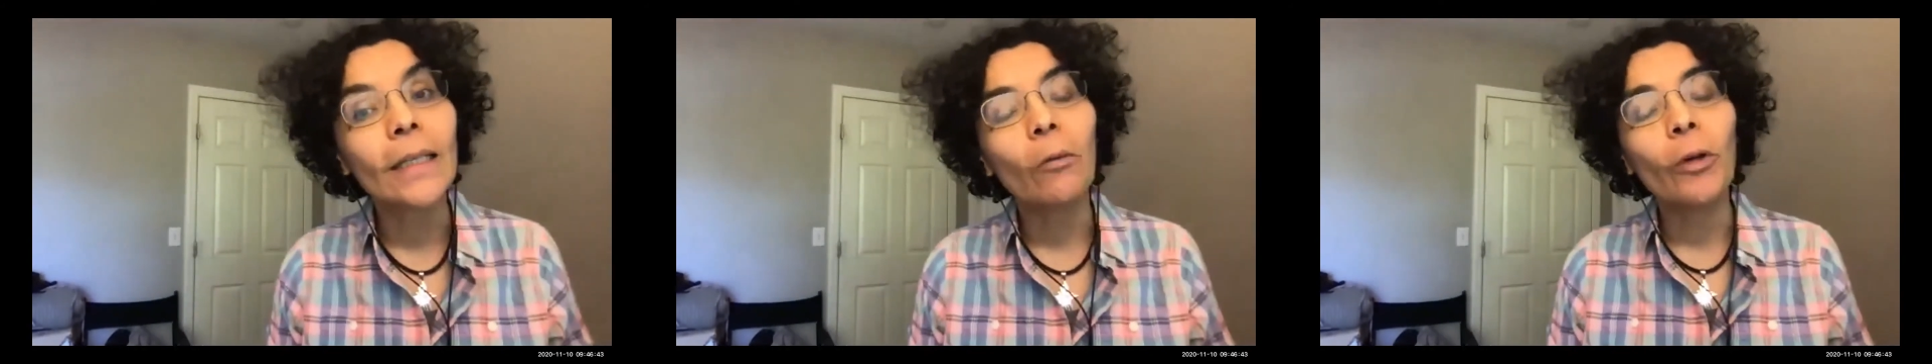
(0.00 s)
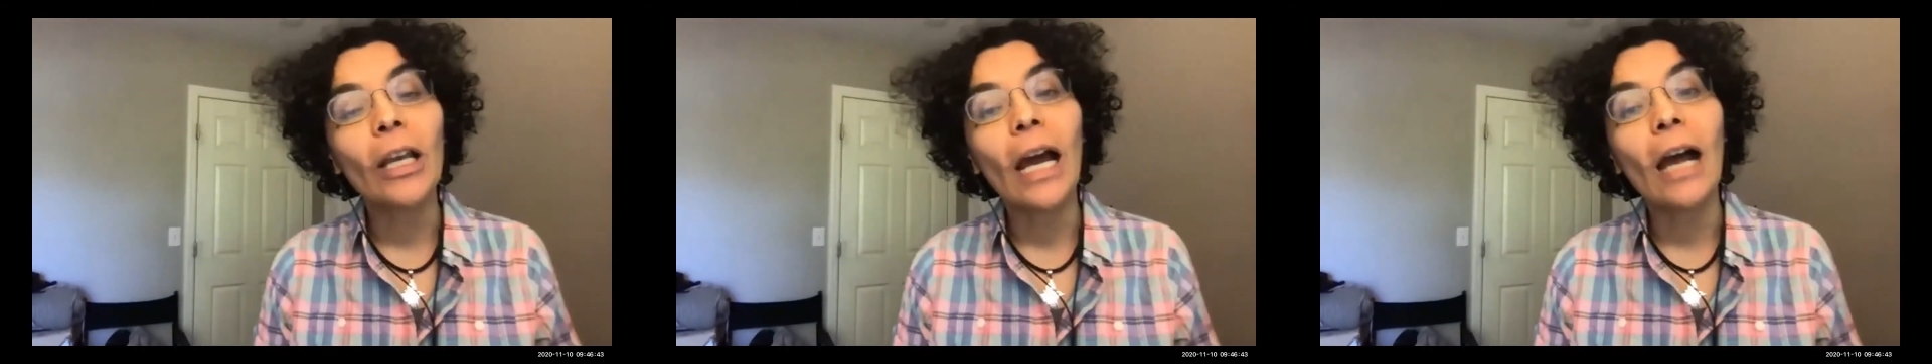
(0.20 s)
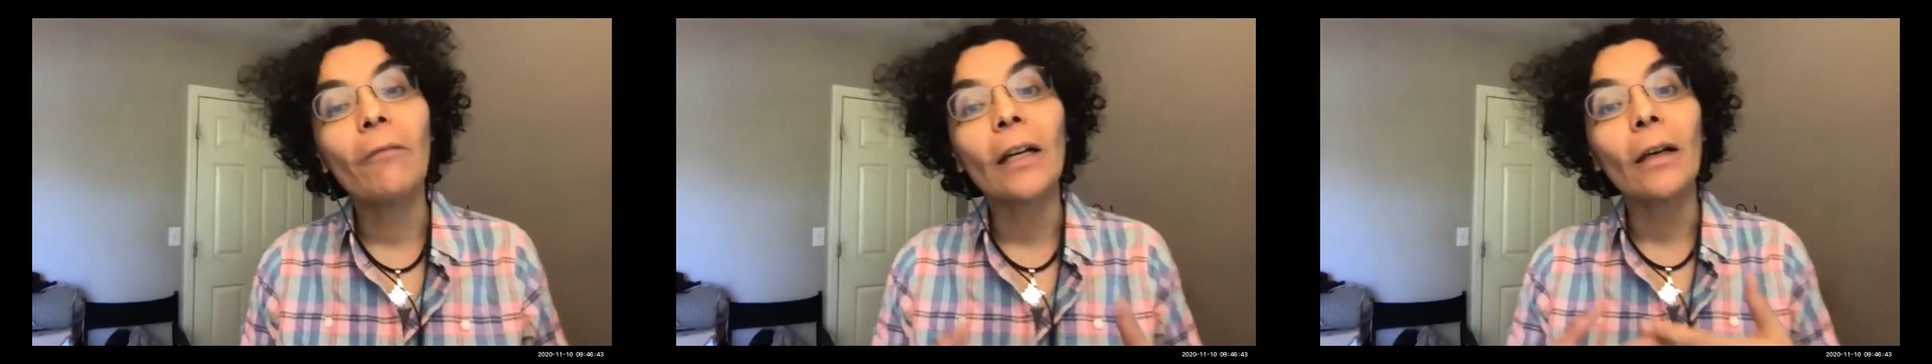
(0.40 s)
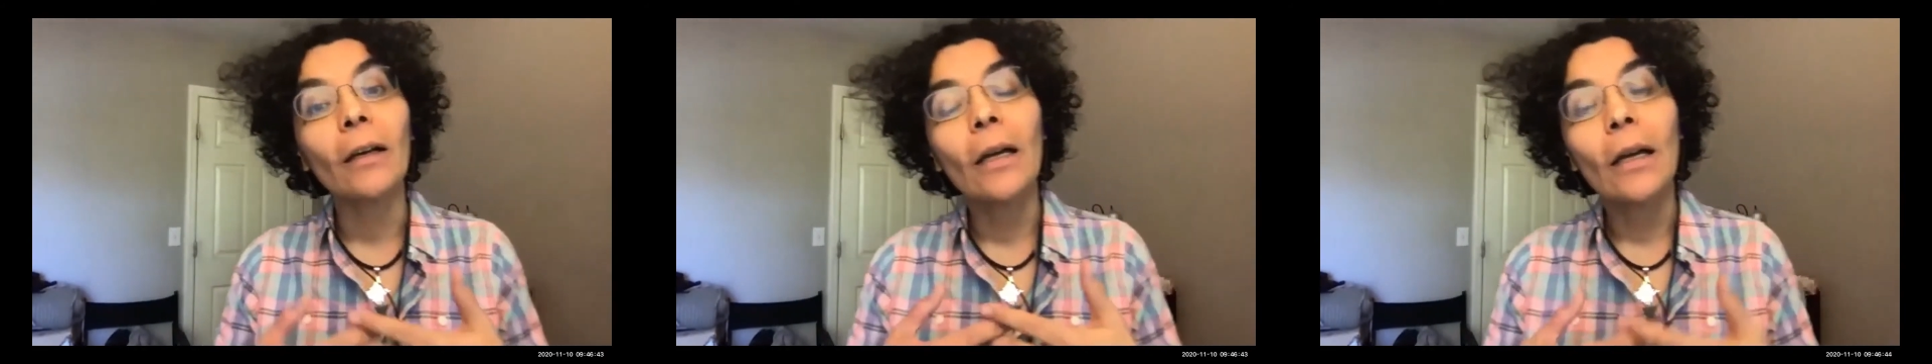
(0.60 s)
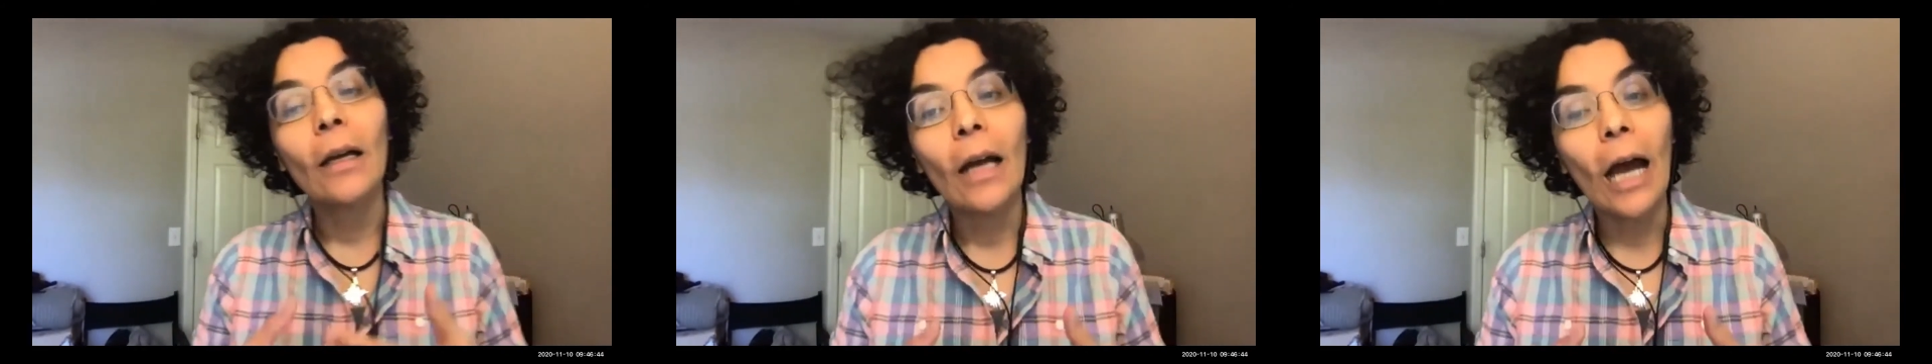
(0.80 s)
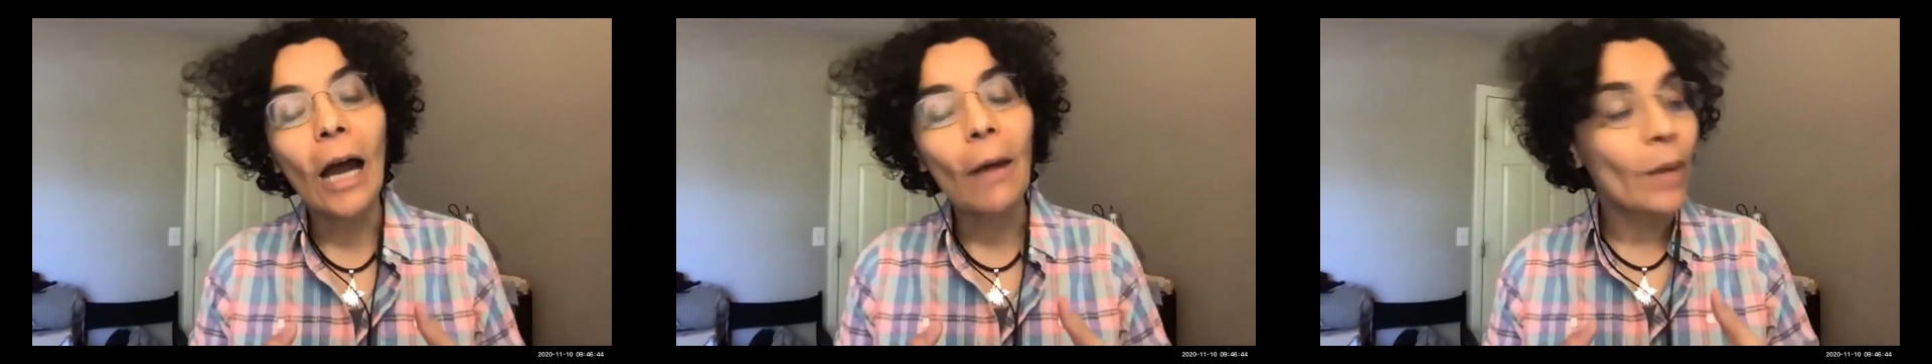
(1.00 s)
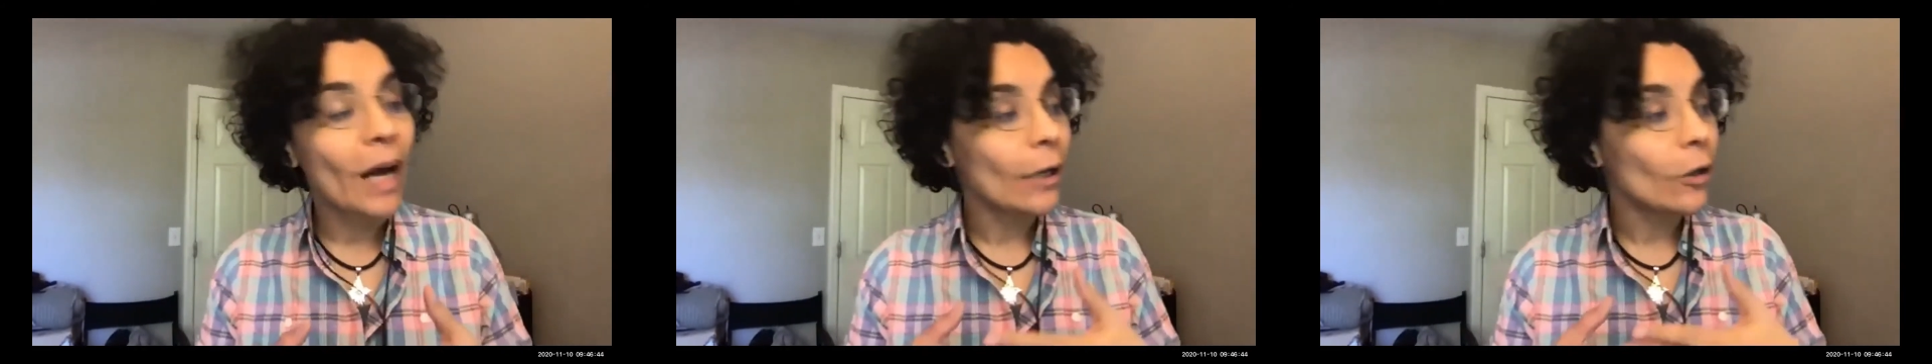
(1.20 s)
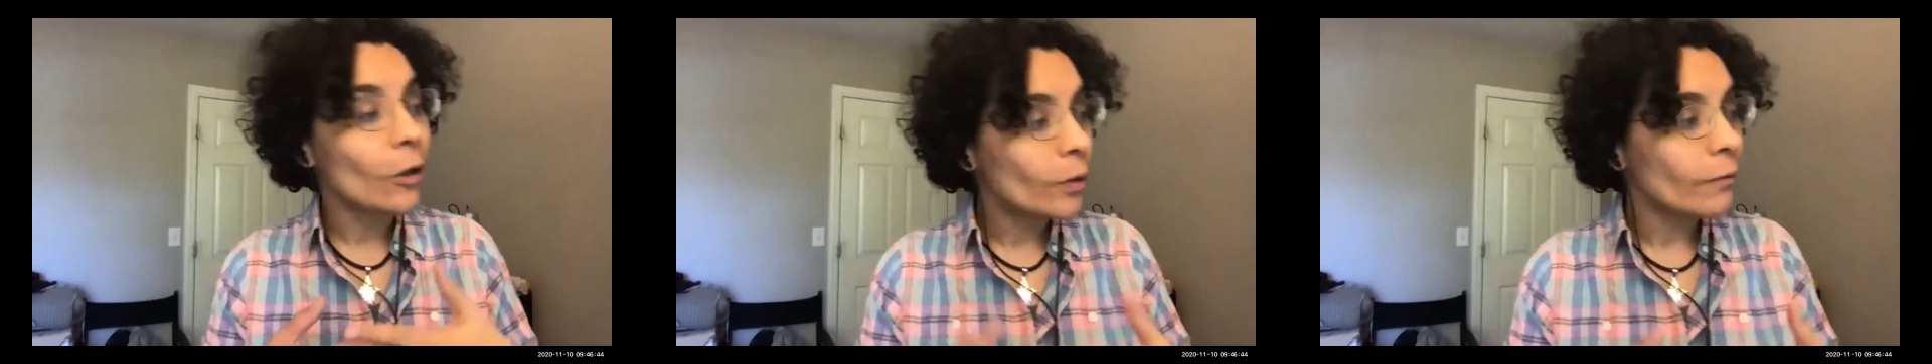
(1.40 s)
that we have a
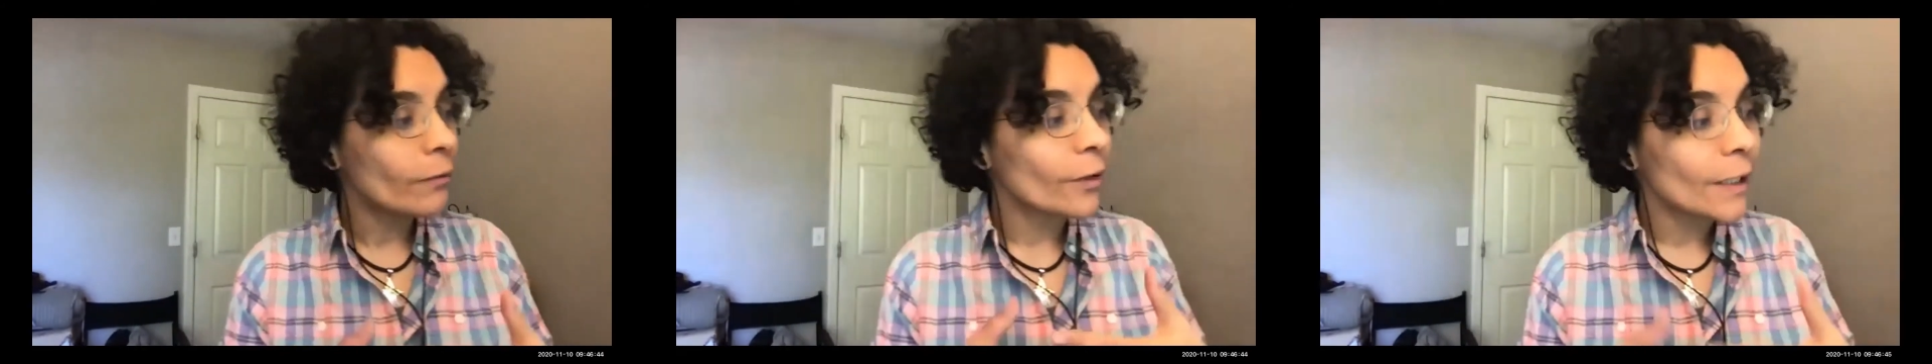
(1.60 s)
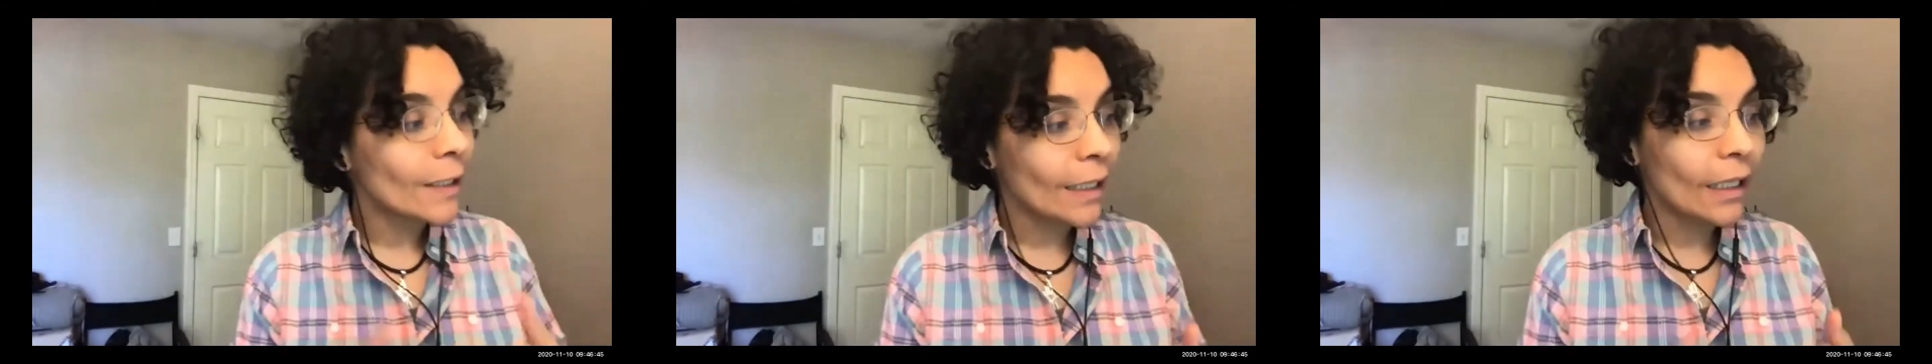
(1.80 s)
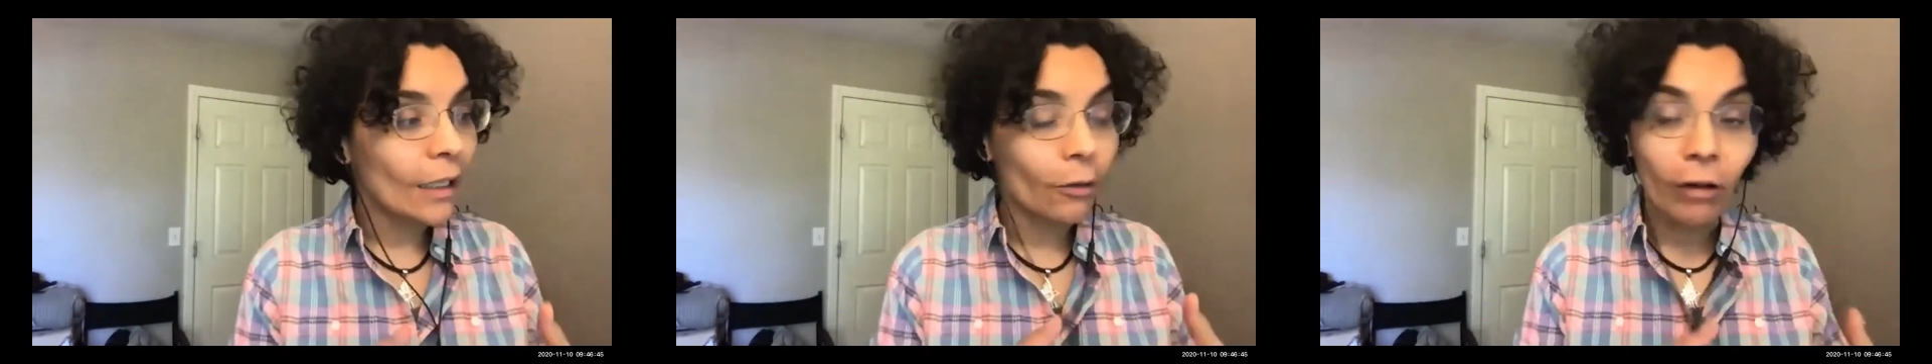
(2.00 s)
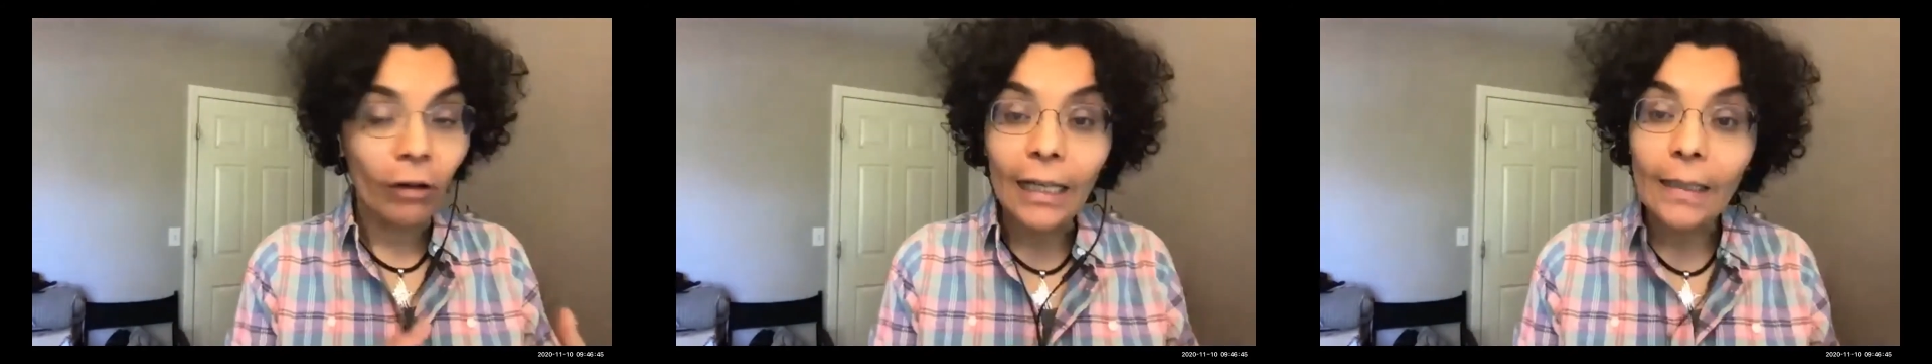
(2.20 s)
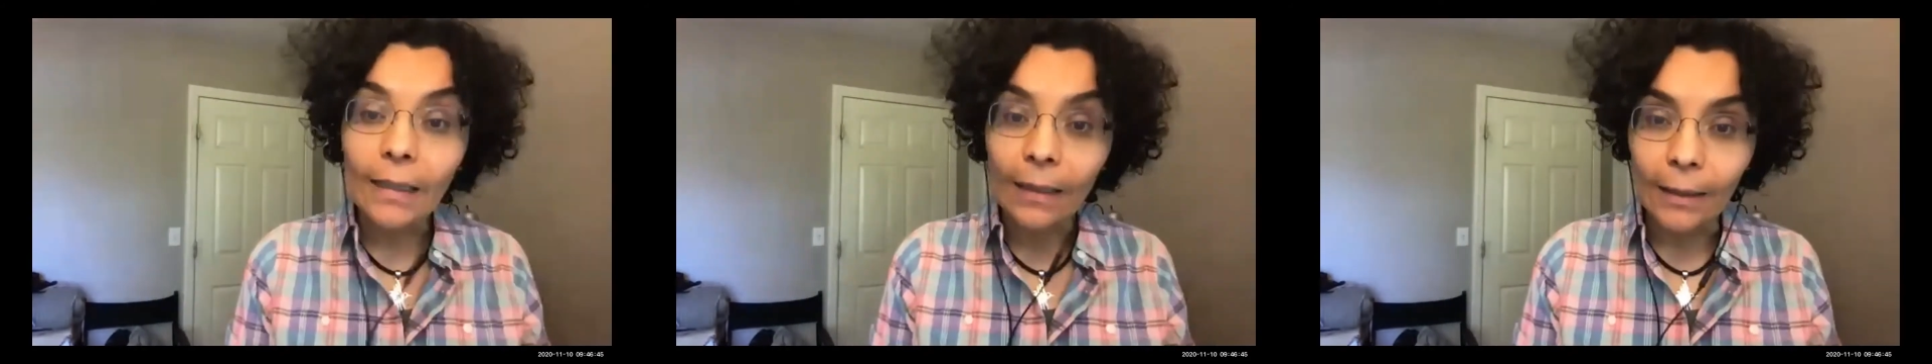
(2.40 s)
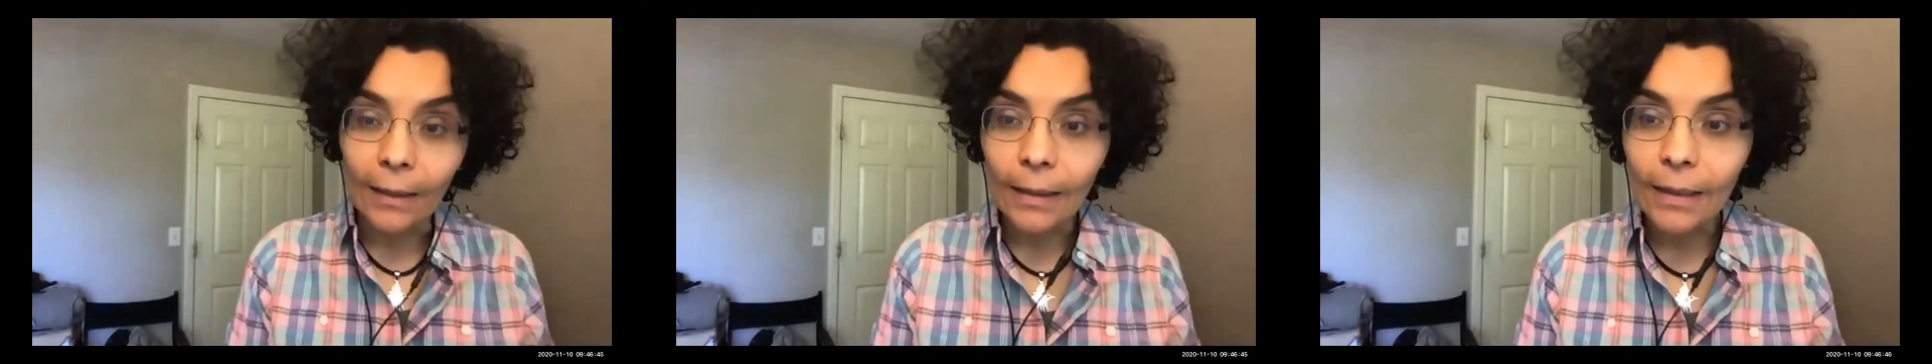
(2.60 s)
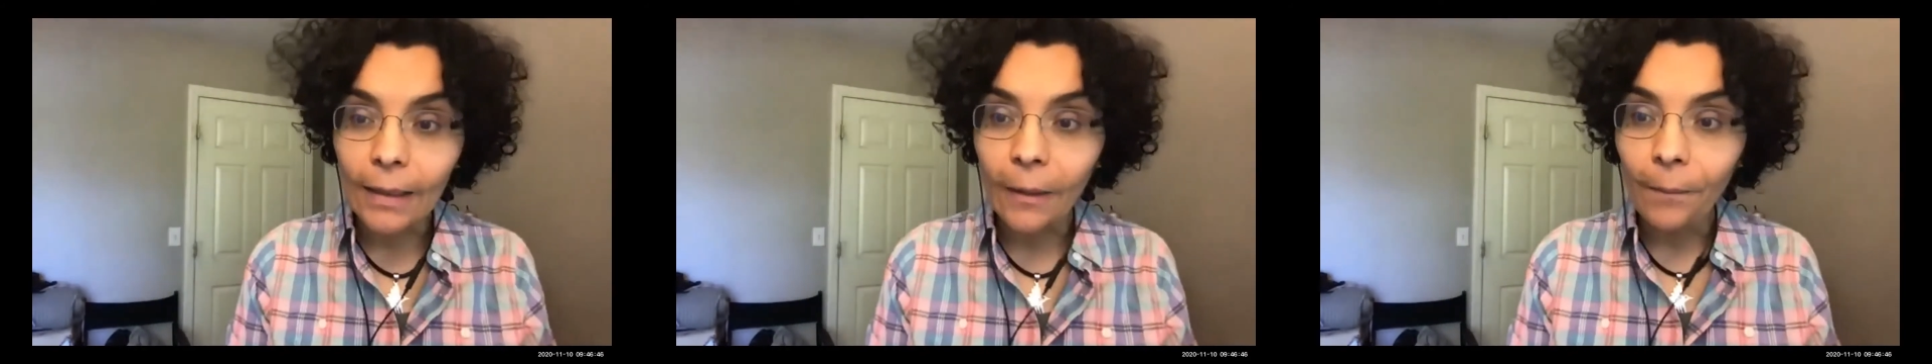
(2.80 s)
biodiversity crisis